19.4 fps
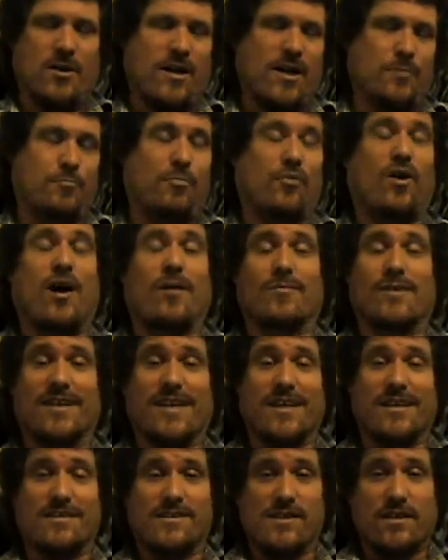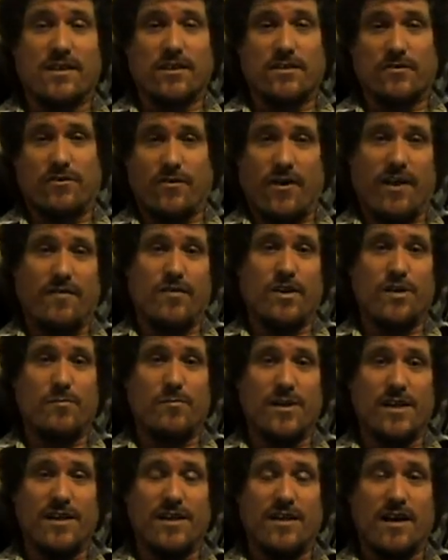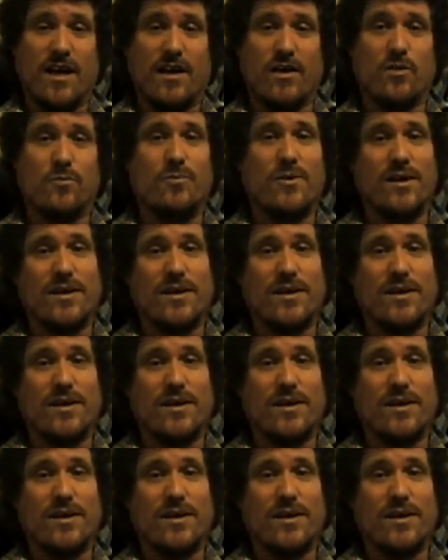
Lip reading: It probably isn't a gravity emitting diode,